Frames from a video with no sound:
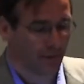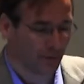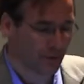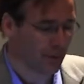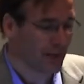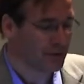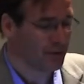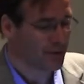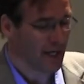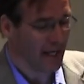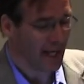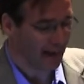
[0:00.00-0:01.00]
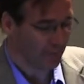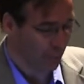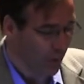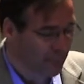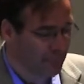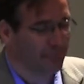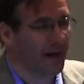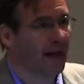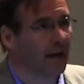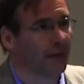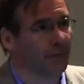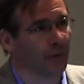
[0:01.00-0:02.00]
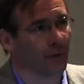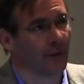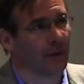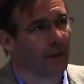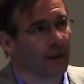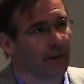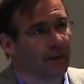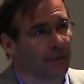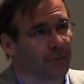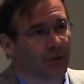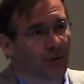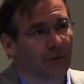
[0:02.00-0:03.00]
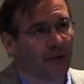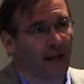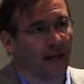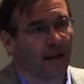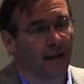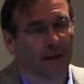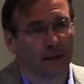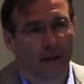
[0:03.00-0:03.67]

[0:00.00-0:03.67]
so that you say have one file for the observed data,